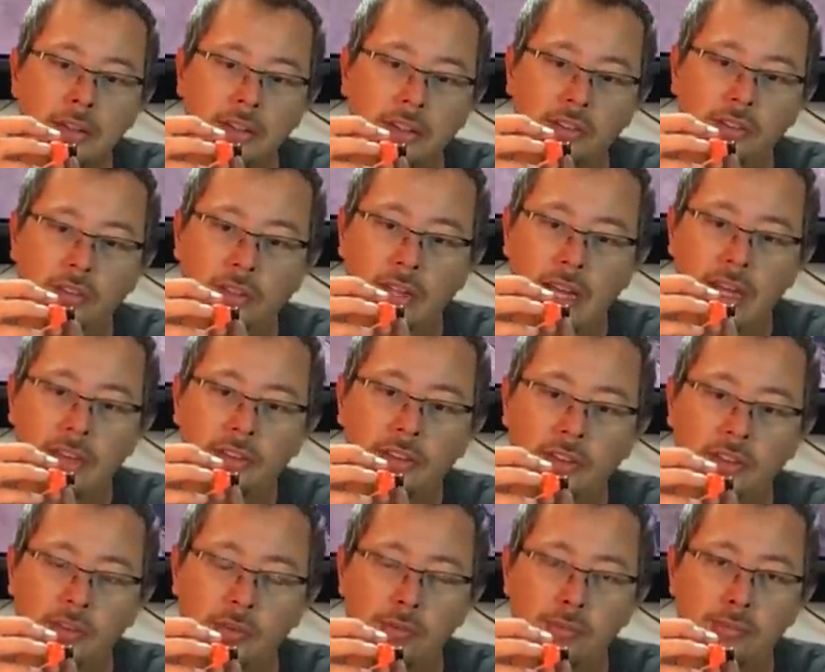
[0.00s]
This lens
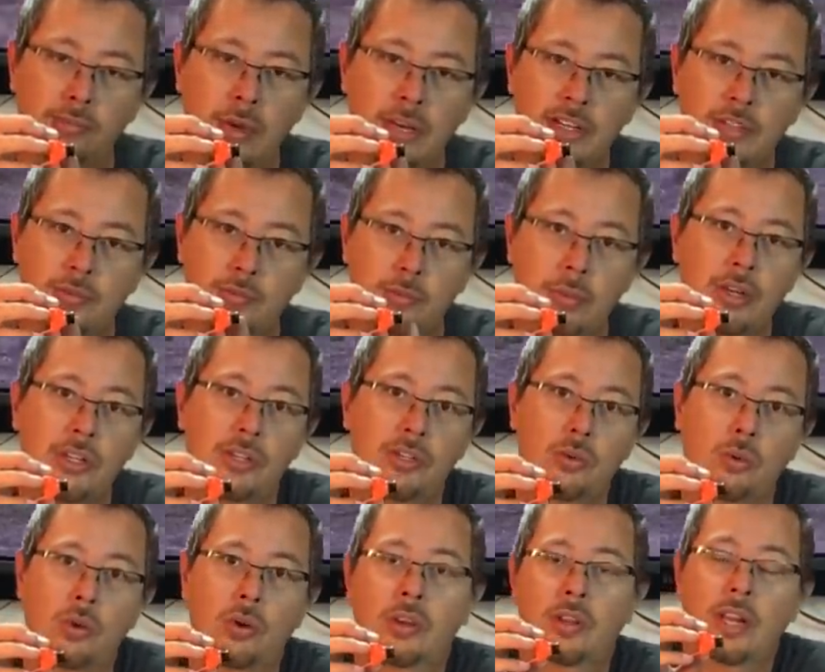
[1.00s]
is much, much
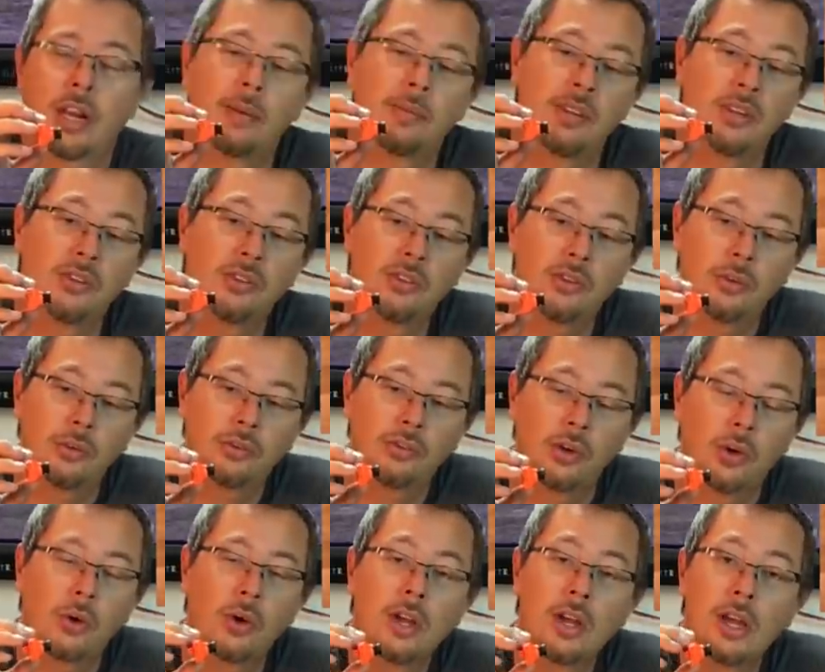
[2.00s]
shorter than I'm used to,
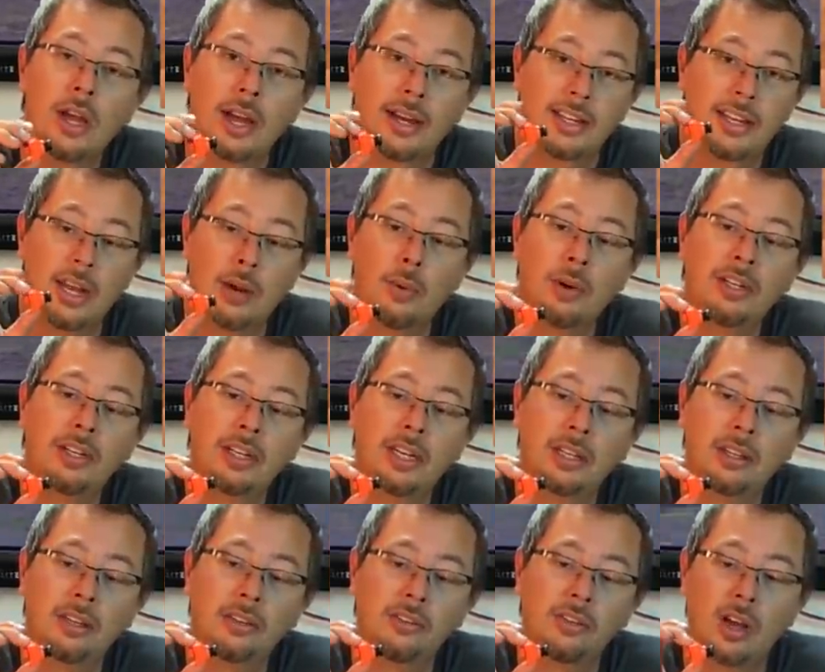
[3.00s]
so I can't wait to
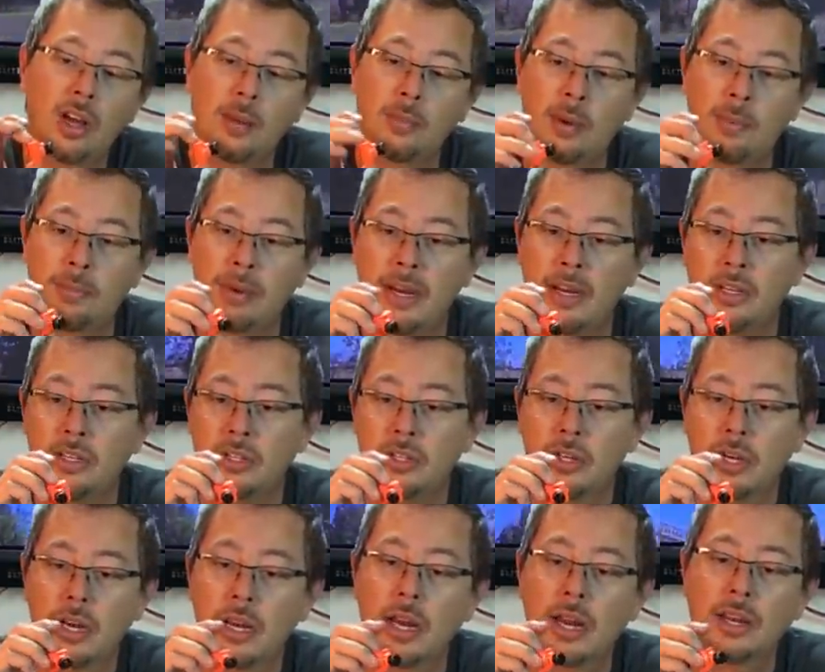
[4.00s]
get this on my
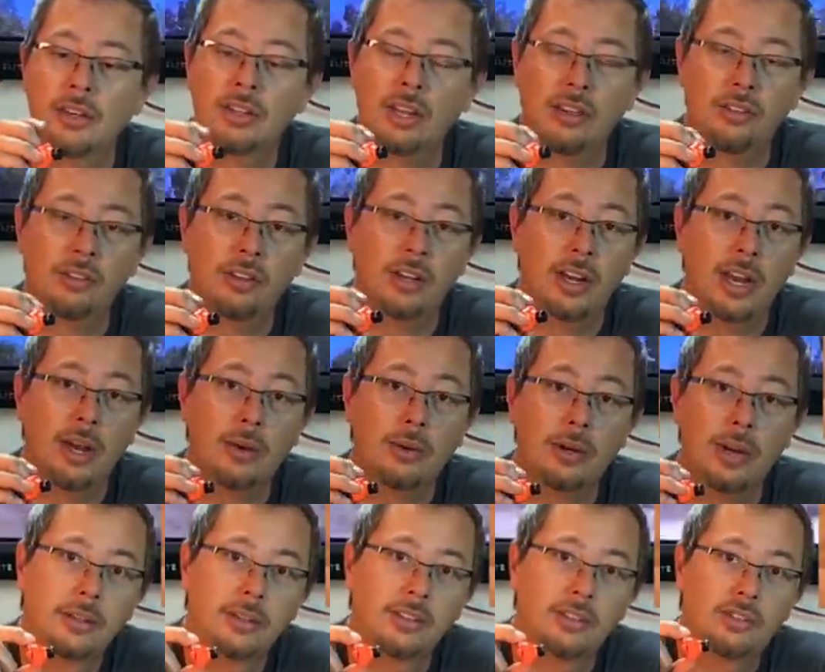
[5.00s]
bench, test it
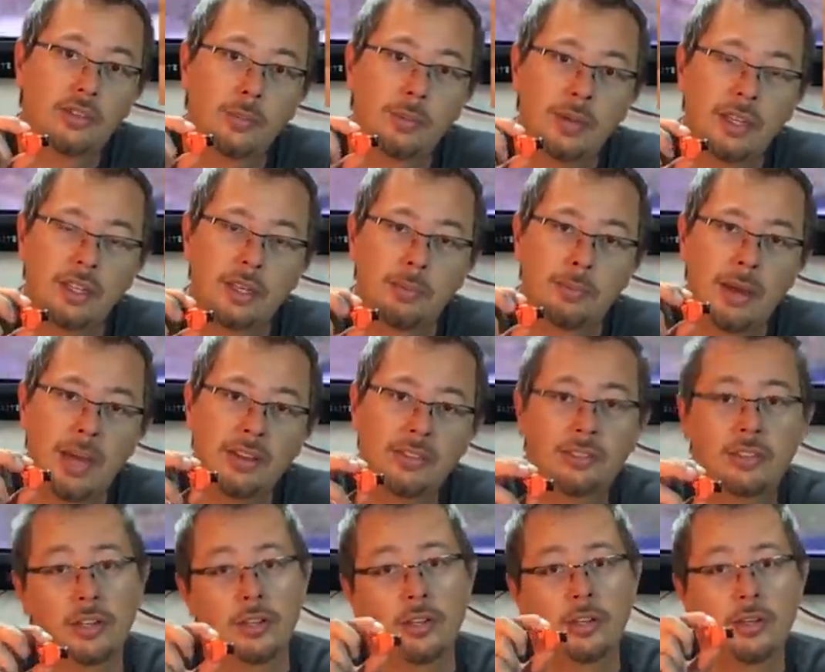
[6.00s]
out. This should be the
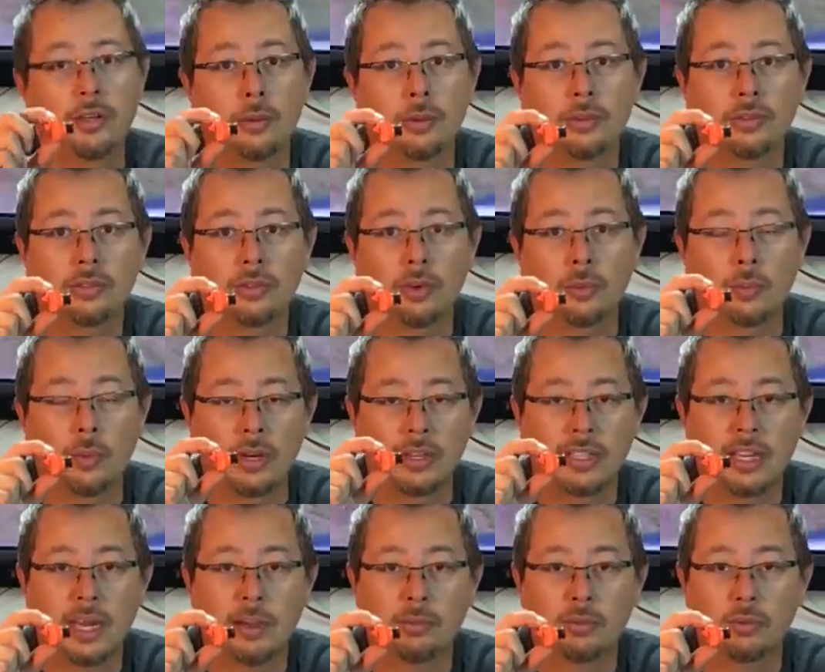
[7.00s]
best and newest
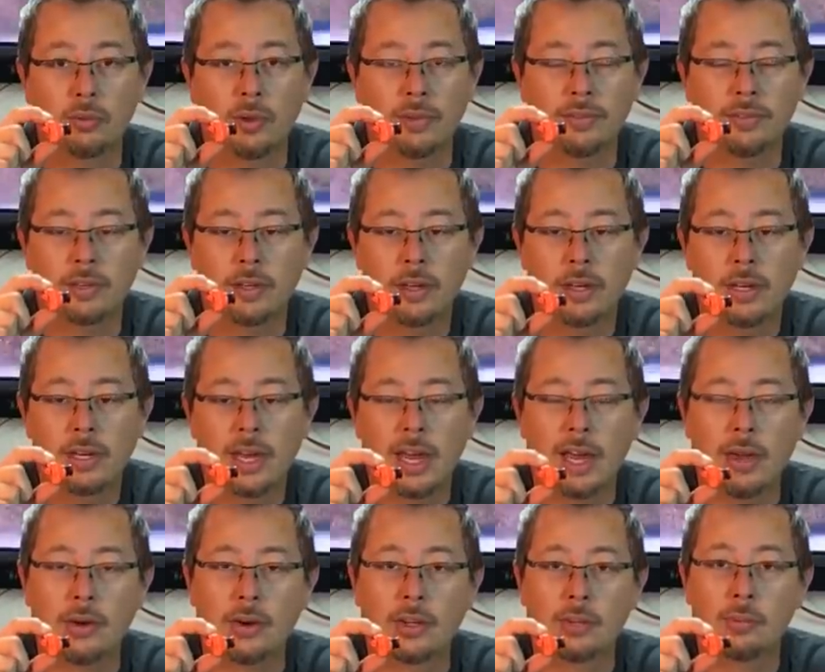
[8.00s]
Runcam Swift
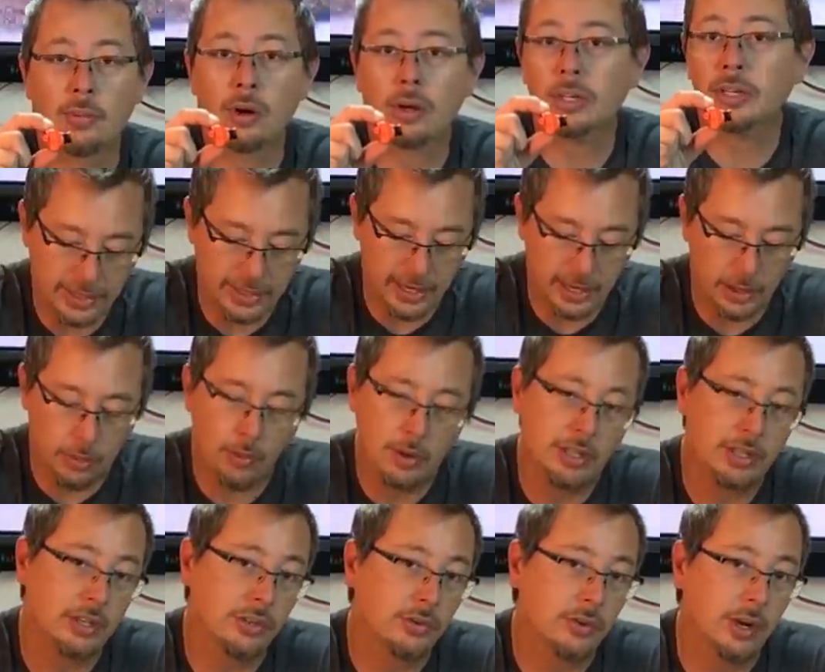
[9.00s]
out on the market. Can't
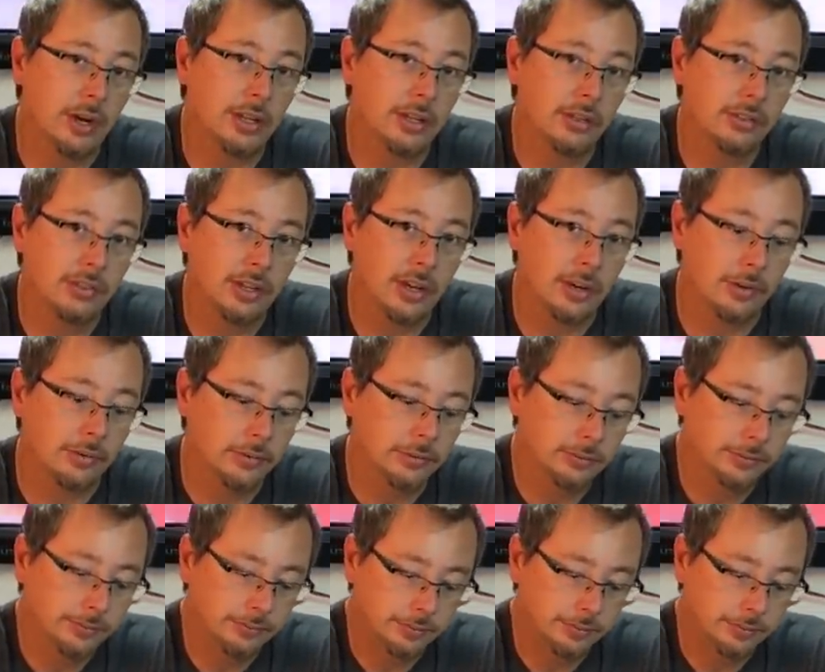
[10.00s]
wait to try this out.